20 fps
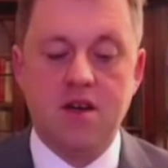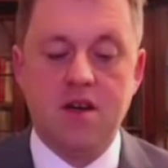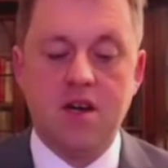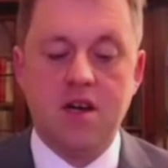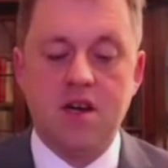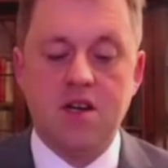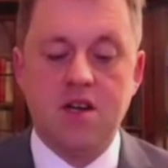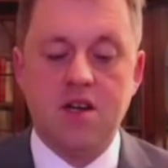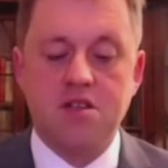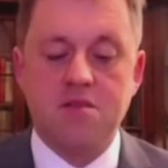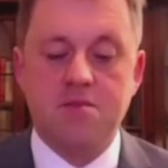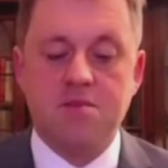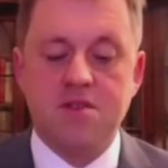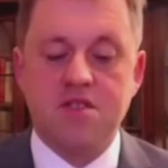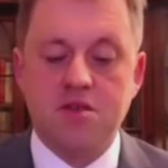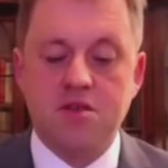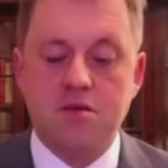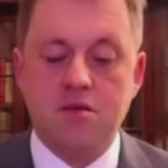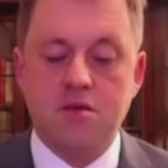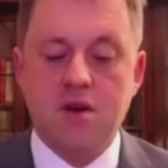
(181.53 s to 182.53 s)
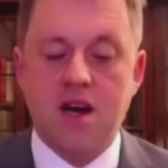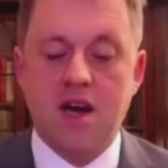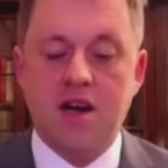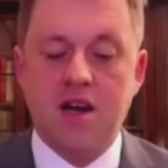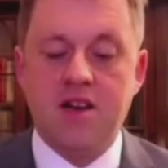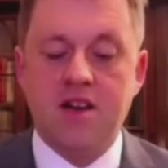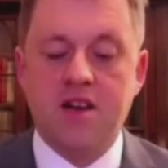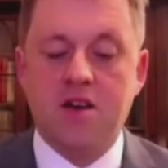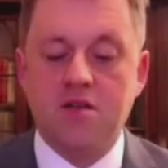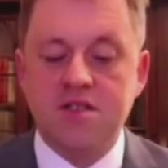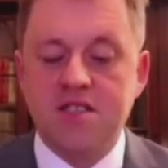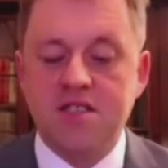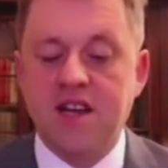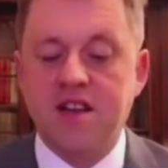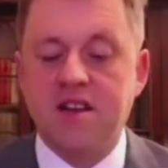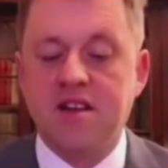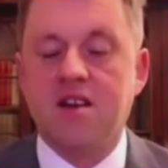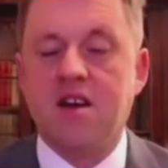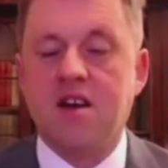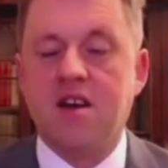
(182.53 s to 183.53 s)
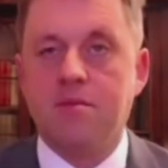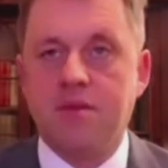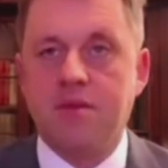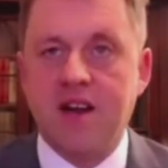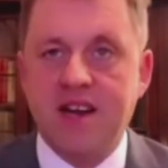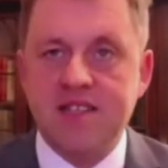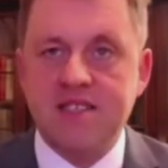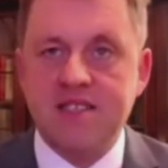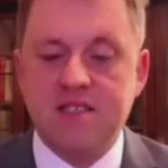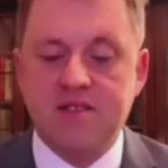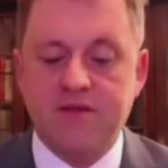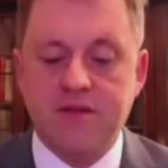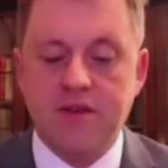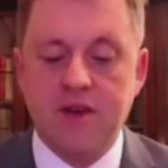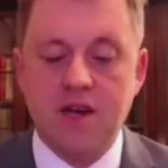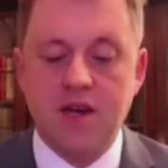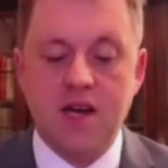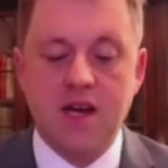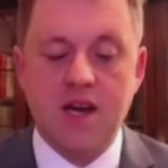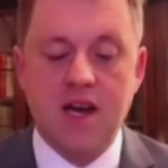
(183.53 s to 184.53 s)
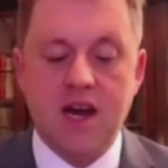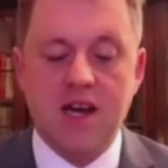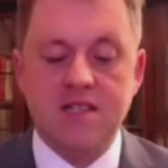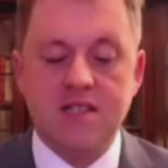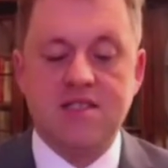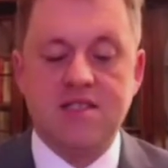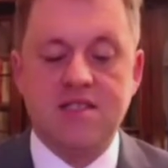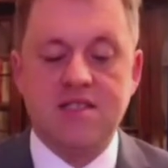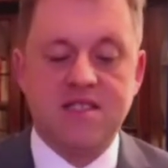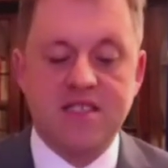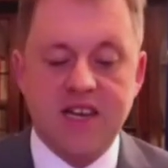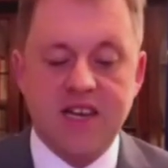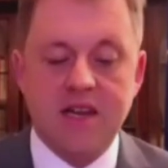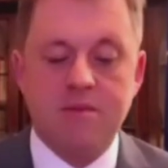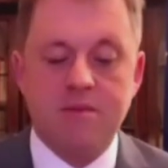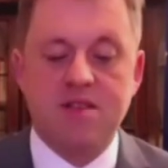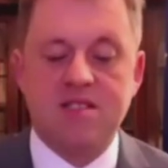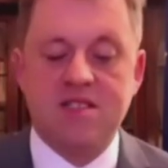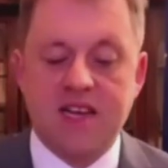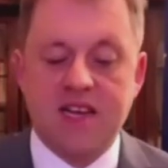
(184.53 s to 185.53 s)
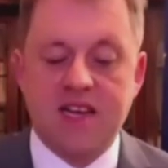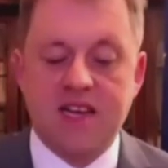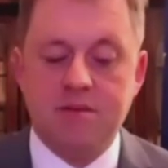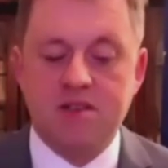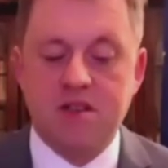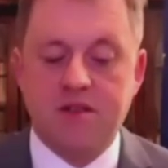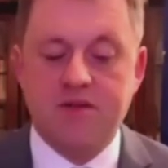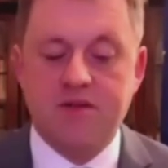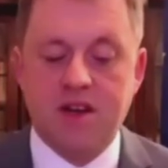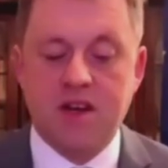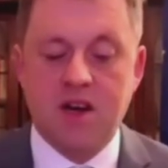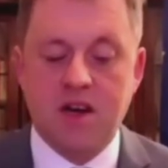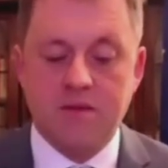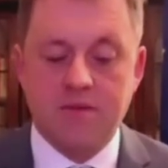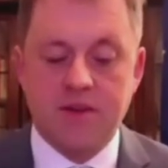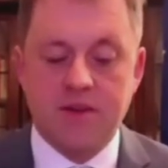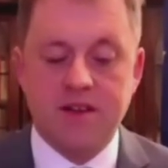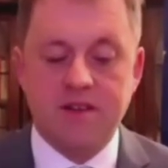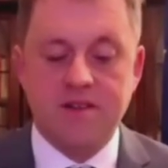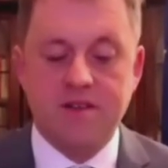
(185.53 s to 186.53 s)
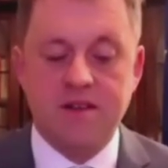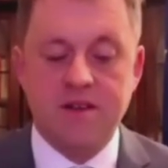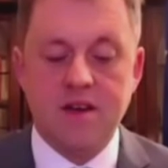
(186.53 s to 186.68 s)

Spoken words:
to pursue a negotiated, comprehensive and sustainable settlement of the conflict,